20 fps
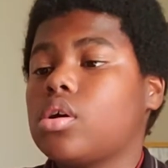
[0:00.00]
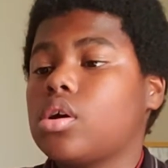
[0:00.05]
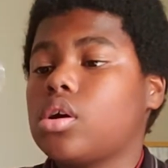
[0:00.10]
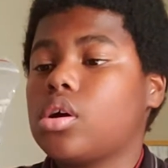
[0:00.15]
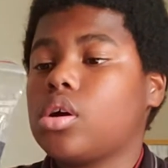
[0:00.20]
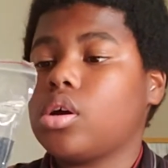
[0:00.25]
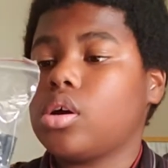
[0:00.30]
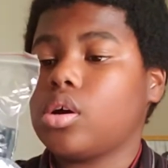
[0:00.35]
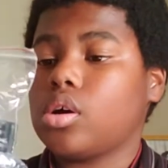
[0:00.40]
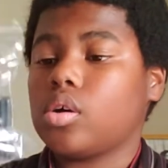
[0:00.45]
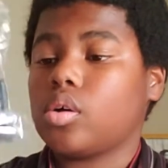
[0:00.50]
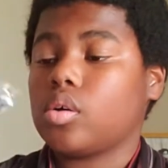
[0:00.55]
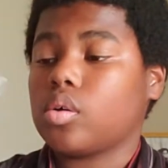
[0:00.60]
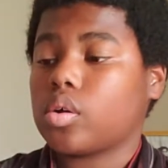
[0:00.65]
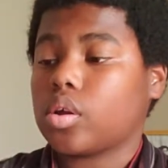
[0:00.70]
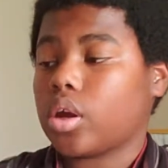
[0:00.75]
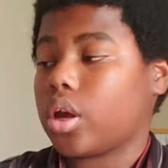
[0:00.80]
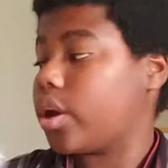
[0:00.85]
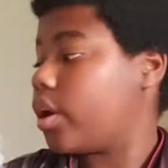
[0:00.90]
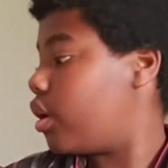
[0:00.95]
Oh,
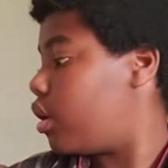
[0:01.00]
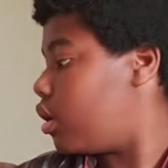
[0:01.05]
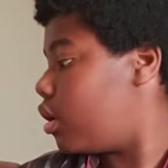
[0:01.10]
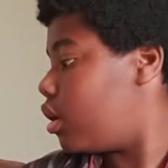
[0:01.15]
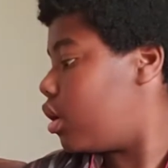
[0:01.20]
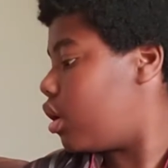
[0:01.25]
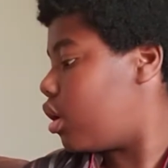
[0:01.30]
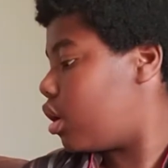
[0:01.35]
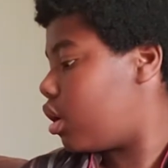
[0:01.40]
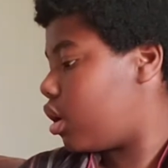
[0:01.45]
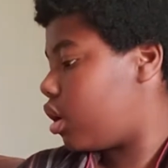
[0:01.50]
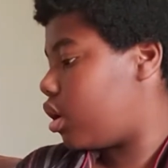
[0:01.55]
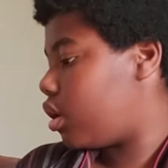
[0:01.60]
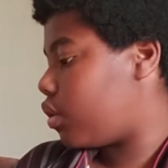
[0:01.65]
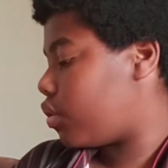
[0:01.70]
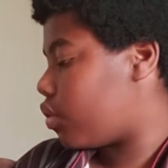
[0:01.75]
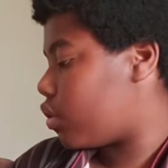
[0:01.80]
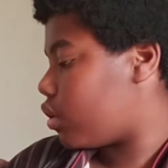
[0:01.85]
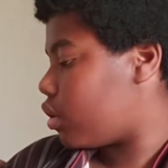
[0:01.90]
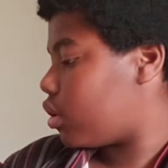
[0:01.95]
okay.
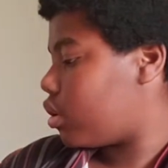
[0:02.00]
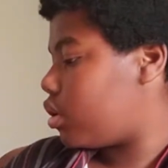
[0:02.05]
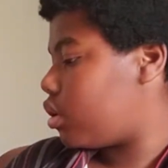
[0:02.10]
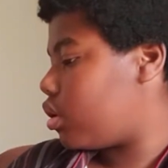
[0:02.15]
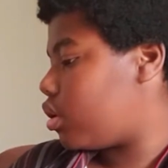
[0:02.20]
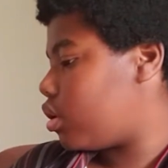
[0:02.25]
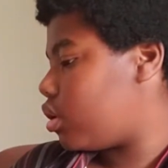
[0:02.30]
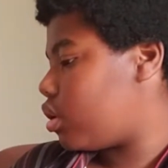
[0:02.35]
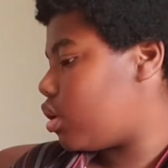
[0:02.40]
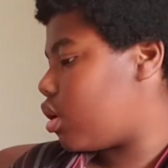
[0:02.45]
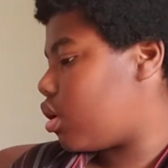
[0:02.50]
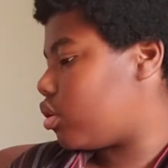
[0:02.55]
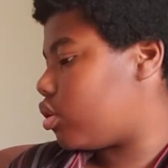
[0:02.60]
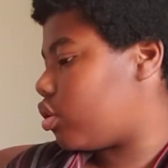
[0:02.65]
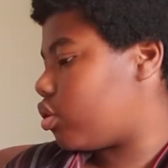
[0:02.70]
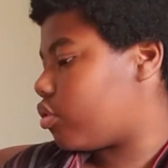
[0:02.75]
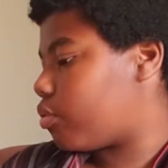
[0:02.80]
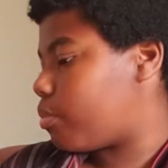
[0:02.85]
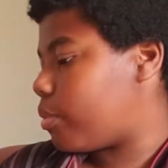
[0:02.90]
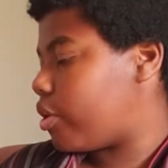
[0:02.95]
I'm oh,
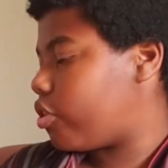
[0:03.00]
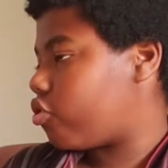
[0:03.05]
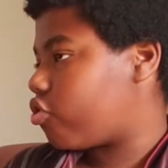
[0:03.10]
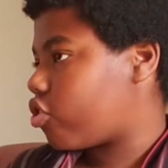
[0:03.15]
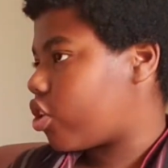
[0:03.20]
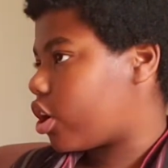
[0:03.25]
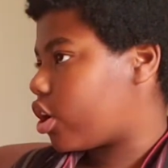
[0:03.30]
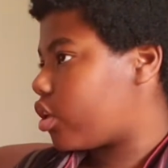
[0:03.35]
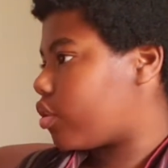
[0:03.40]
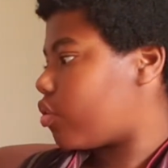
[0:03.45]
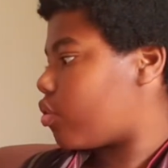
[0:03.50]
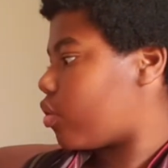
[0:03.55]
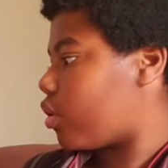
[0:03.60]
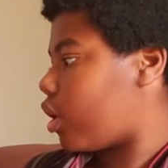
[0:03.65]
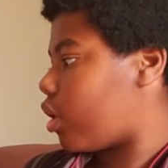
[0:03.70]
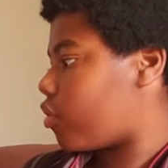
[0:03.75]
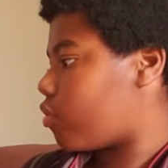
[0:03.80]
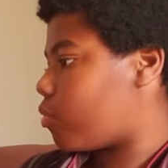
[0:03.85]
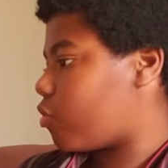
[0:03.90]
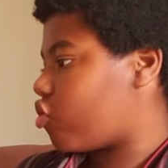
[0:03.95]
not in China, so it
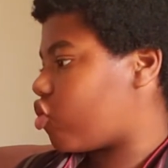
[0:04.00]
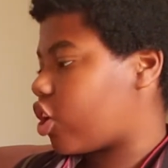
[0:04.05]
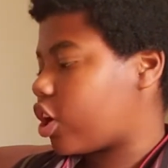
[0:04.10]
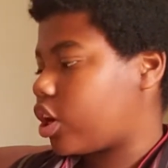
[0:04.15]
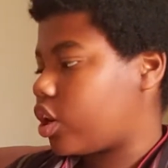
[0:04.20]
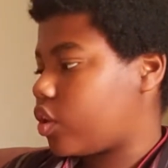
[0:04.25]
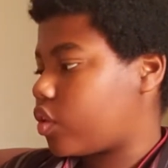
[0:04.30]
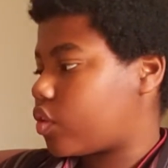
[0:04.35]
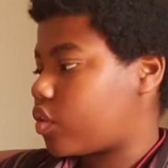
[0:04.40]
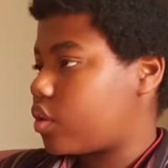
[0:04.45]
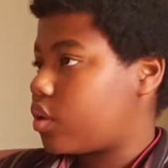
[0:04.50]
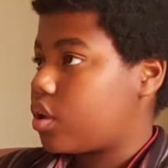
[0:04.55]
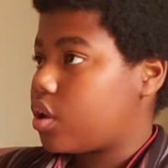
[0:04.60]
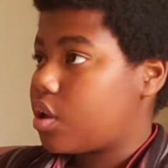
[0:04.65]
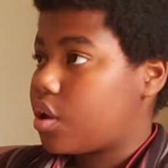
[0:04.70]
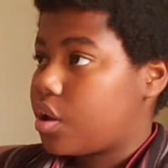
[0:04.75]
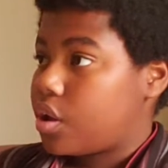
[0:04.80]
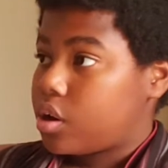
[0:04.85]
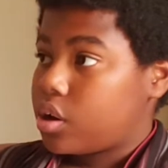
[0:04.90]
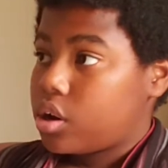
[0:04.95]
has to be Chinese.
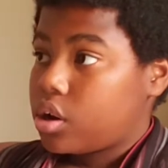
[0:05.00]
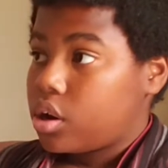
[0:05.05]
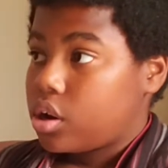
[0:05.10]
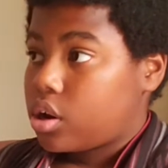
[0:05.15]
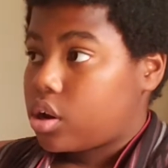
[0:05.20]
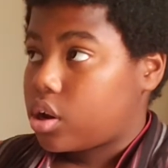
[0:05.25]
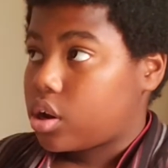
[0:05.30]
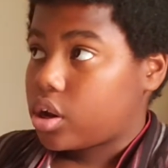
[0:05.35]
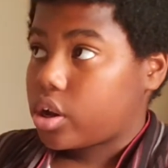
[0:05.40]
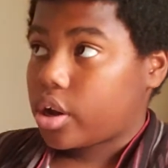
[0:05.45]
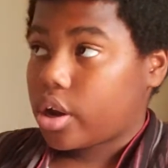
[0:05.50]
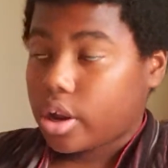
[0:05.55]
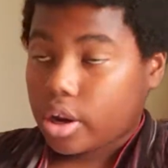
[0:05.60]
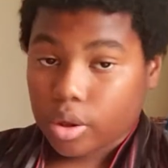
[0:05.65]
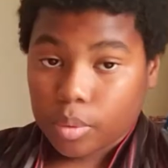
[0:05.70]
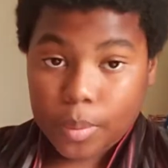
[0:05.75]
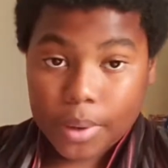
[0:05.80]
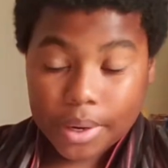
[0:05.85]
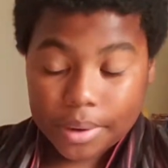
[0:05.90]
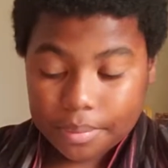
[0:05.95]

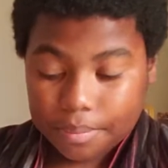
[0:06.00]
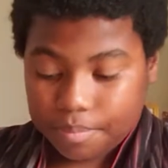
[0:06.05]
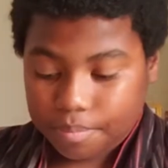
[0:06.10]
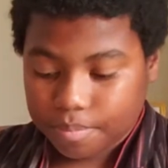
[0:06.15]
Anyway.